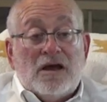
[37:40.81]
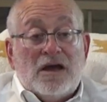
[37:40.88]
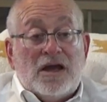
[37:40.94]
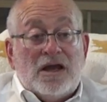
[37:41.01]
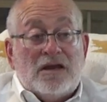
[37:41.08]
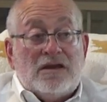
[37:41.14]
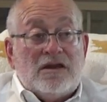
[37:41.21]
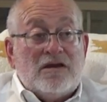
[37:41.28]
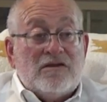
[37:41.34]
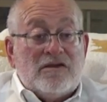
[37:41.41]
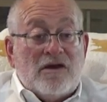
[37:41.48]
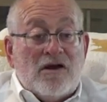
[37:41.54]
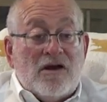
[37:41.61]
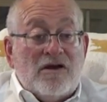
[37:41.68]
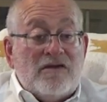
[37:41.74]
Uh, and you
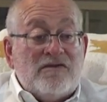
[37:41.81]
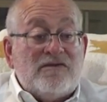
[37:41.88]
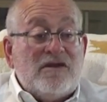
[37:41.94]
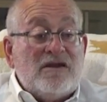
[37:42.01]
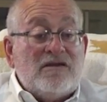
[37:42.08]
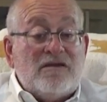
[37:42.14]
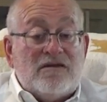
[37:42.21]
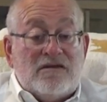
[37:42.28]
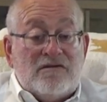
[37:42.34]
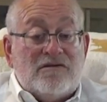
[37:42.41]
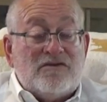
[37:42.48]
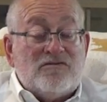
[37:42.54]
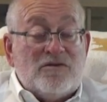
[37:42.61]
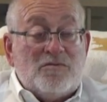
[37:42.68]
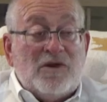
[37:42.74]
know, the hardest thing to
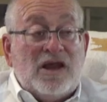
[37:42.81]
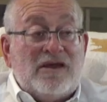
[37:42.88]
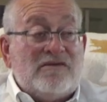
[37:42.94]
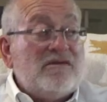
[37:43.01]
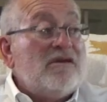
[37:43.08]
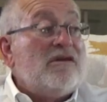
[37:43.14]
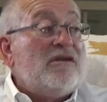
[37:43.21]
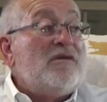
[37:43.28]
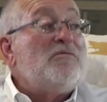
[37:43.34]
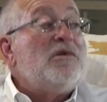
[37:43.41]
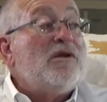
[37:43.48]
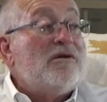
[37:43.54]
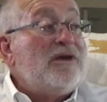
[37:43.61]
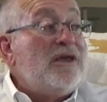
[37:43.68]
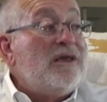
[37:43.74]
do is replace a good
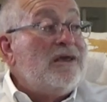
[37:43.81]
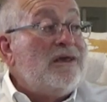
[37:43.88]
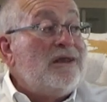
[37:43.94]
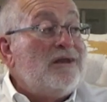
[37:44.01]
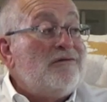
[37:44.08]
employee.